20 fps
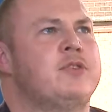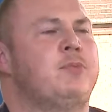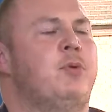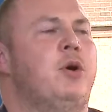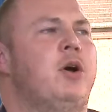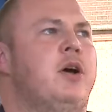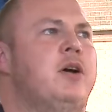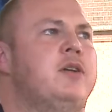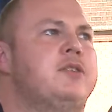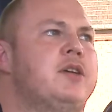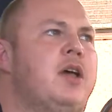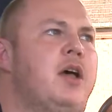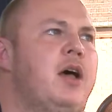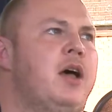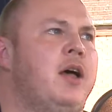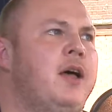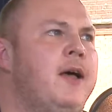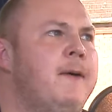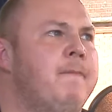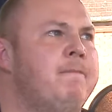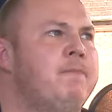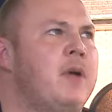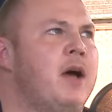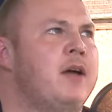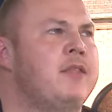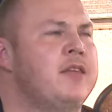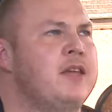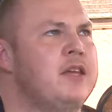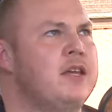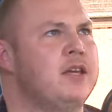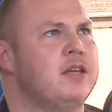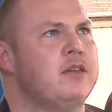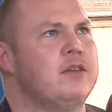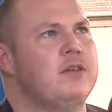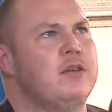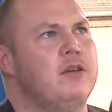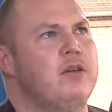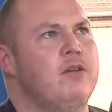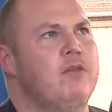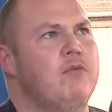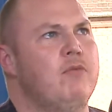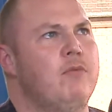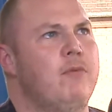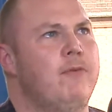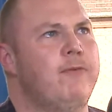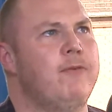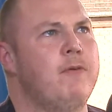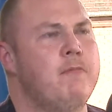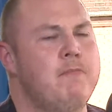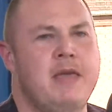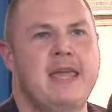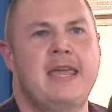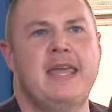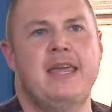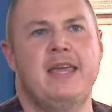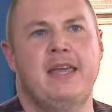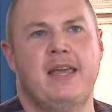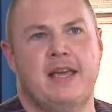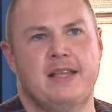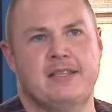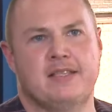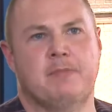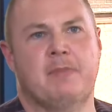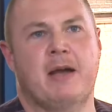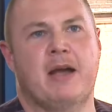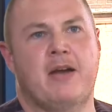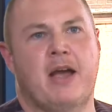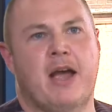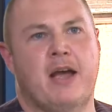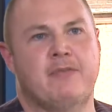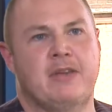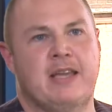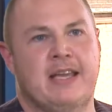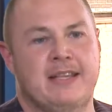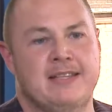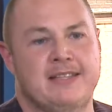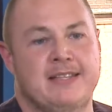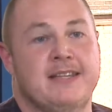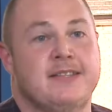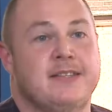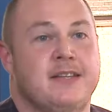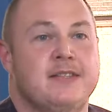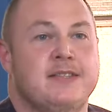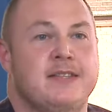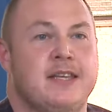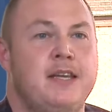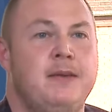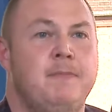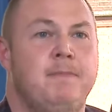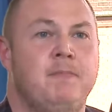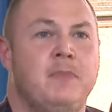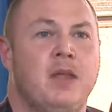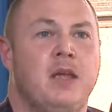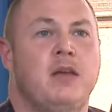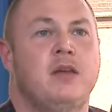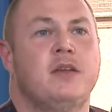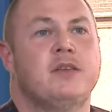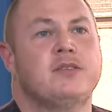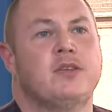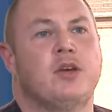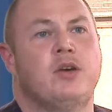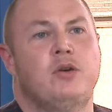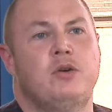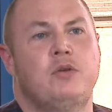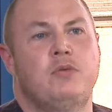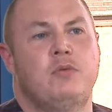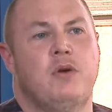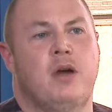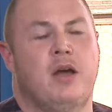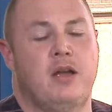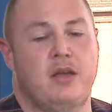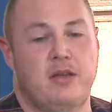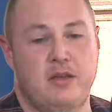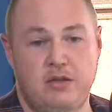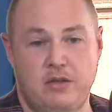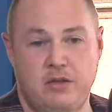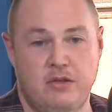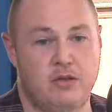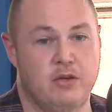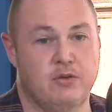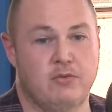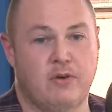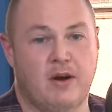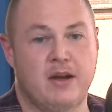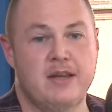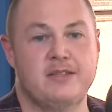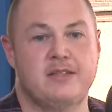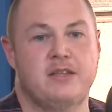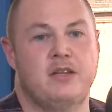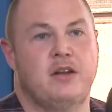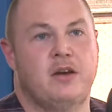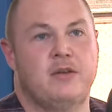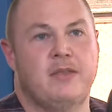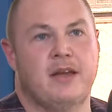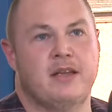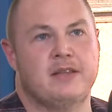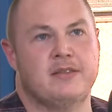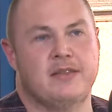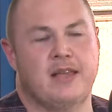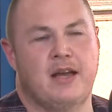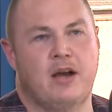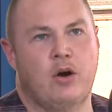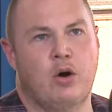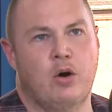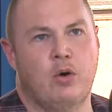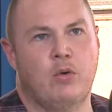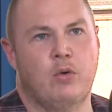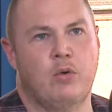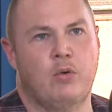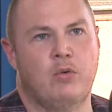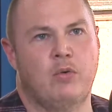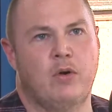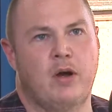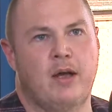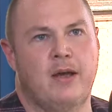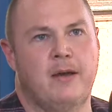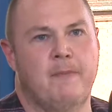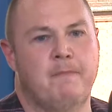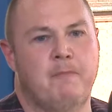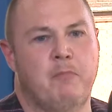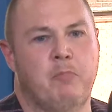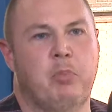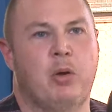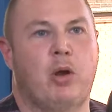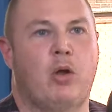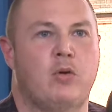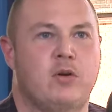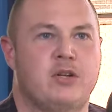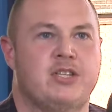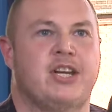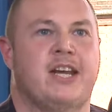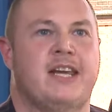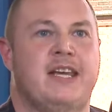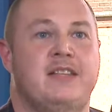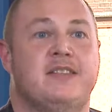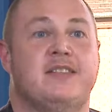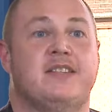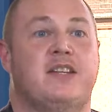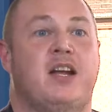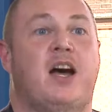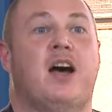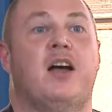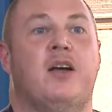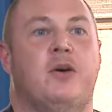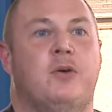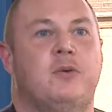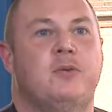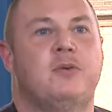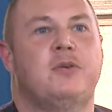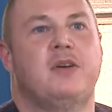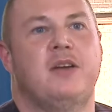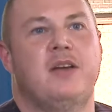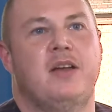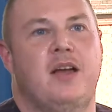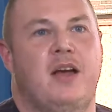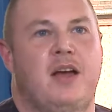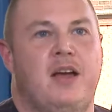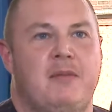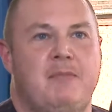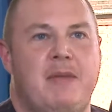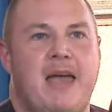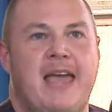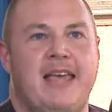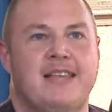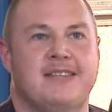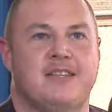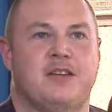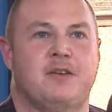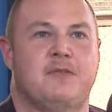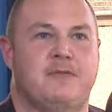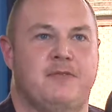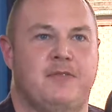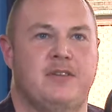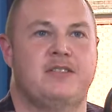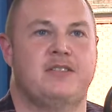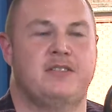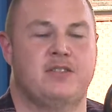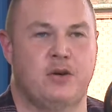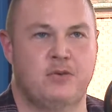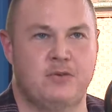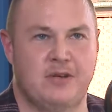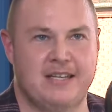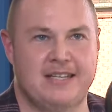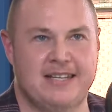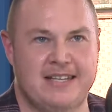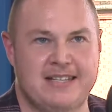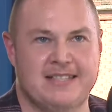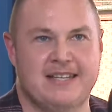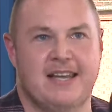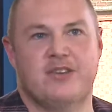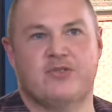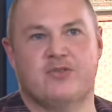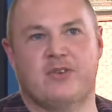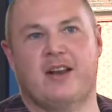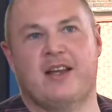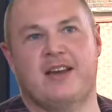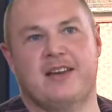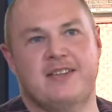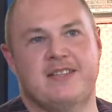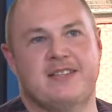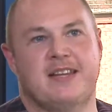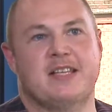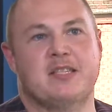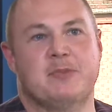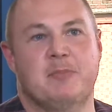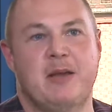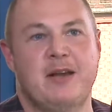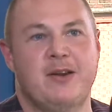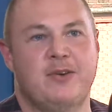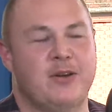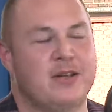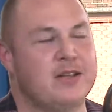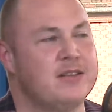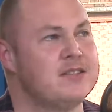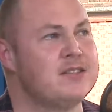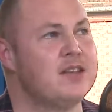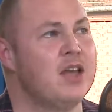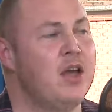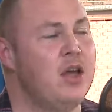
word. I think for me, it's about having consistency. So you're right, that whole blockchain style esque of the totally decentralized experience.